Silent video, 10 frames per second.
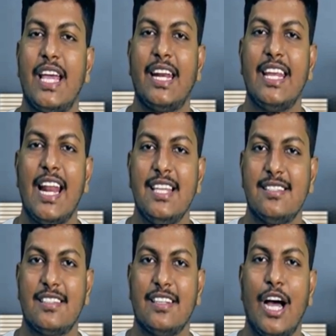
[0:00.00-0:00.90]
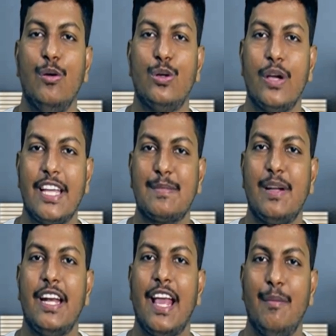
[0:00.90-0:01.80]
I realized how to
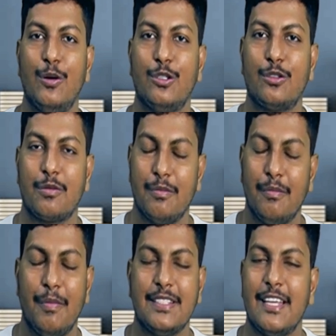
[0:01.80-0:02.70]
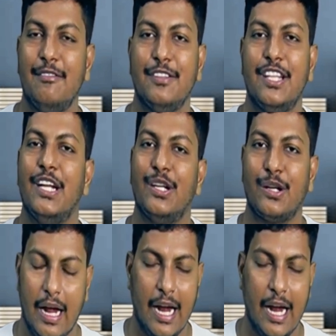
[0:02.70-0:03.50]
explain about myself in the interview.